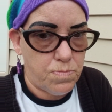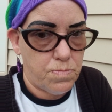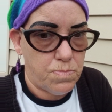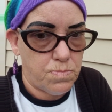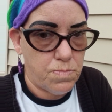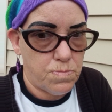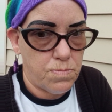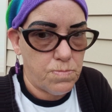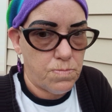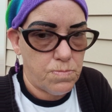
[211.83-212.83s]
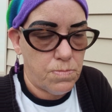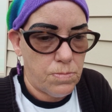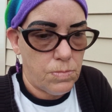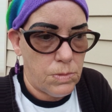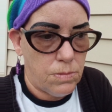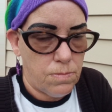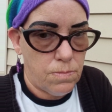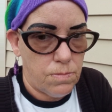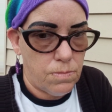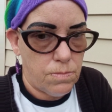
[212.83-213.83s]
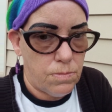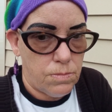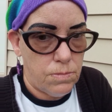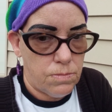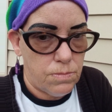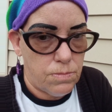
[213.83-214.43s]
Nobody speaks.